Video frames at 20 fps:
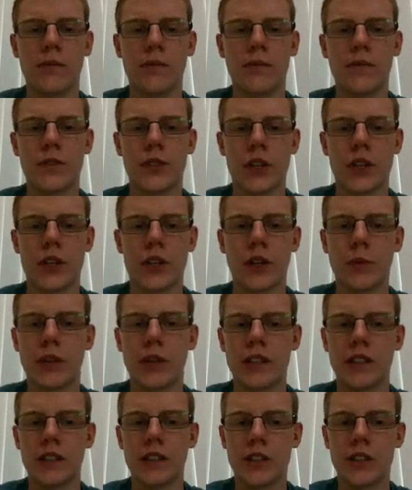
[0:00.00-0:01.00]
so that we
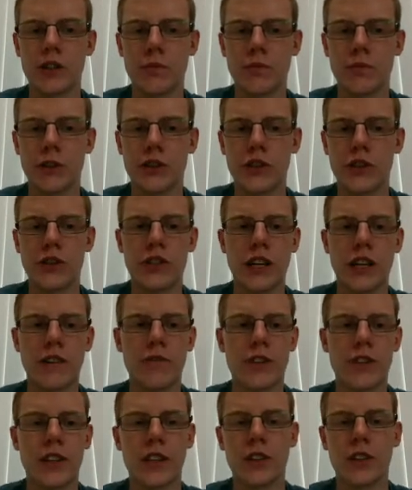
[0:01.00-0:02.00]
can still produce
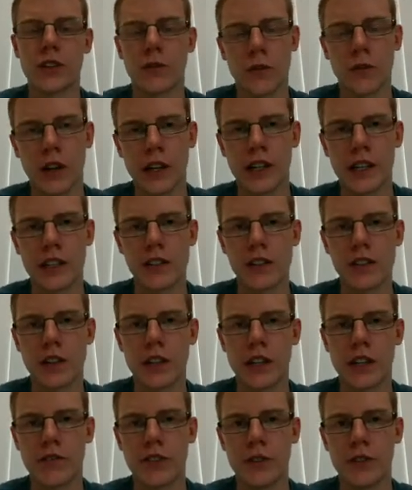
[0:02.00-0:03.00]
everything on the right-hand
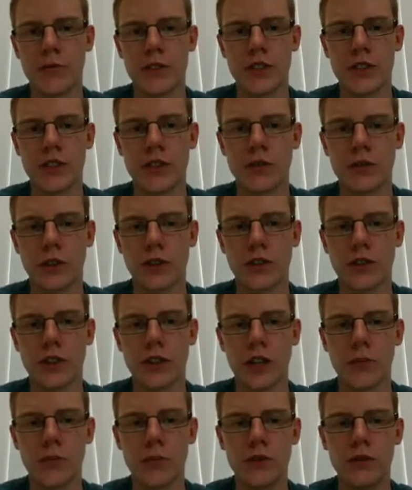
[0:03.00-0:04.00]
side of the original
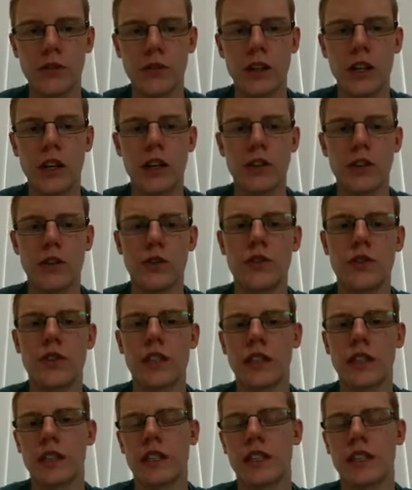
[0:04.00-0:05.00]
non-terminal
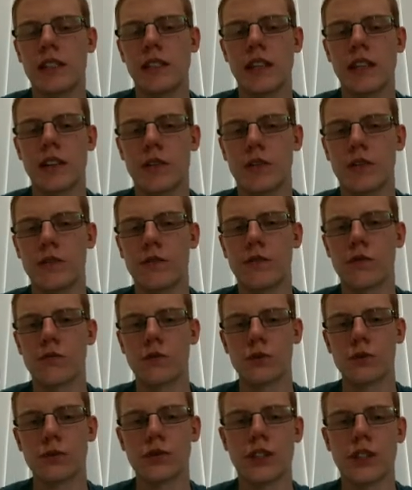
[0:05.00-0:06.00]
using these set of
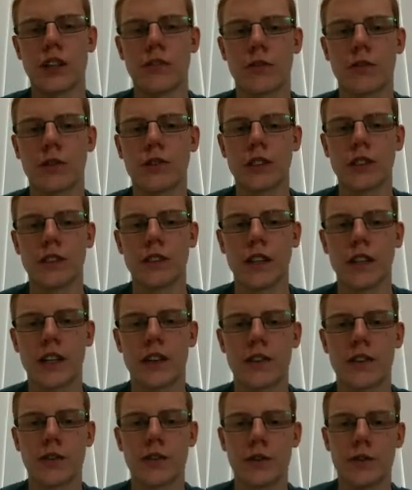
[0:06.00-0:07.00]
rules that are only of
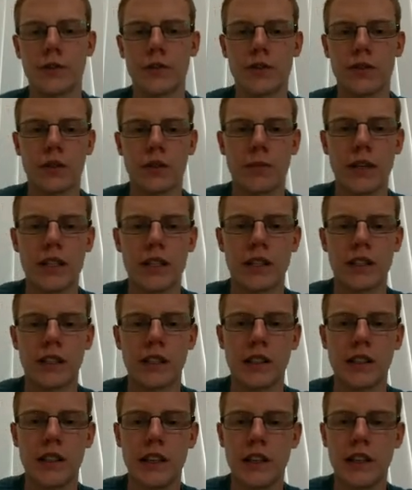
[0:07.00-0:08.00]
length 2. So
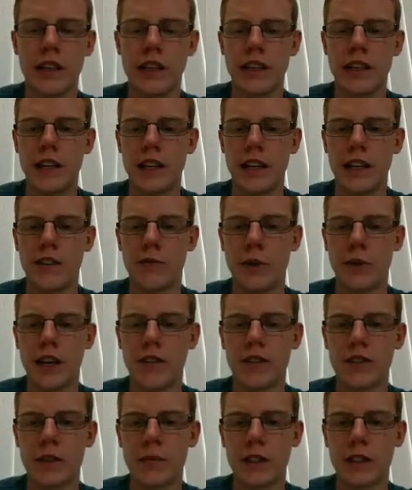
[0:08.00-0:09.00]
basically, if we have
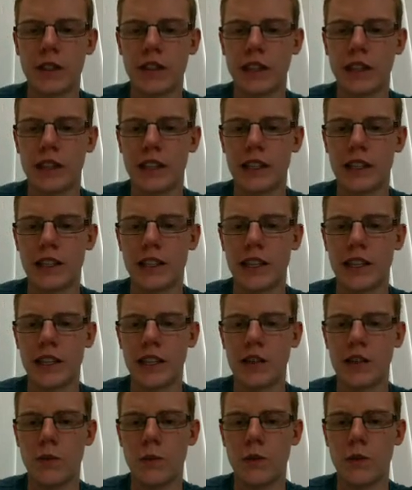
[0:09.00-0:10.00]
something like this
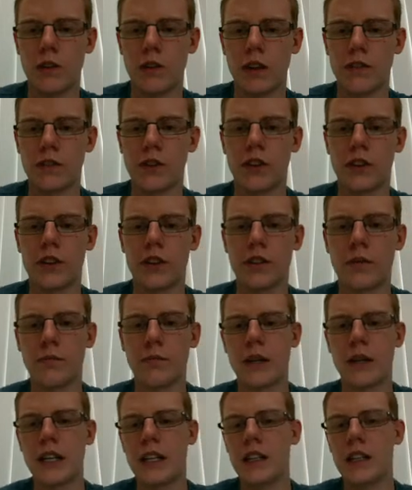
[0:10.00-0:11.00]
here, where I've got
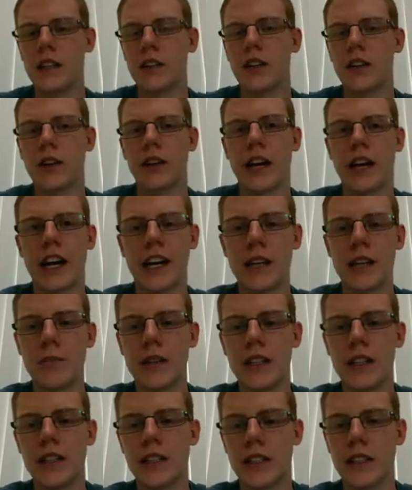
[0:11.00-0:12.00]
p can go to a,
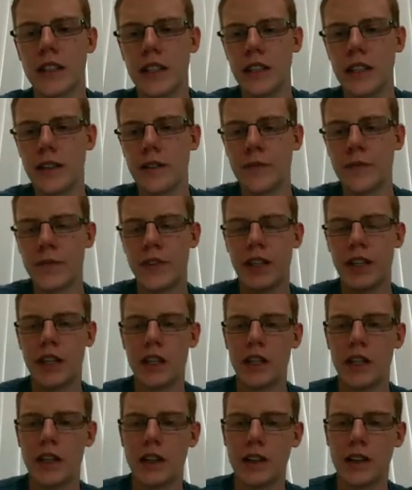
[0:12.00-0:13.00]
b, c,
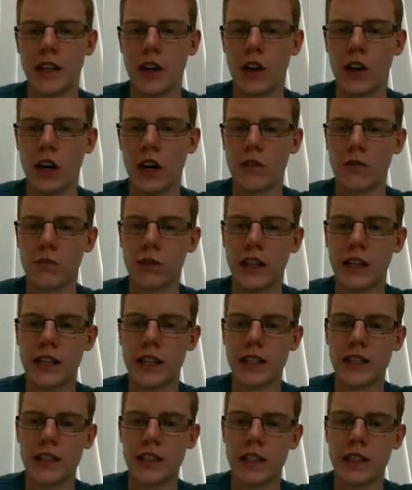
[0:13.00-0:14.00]
then I replace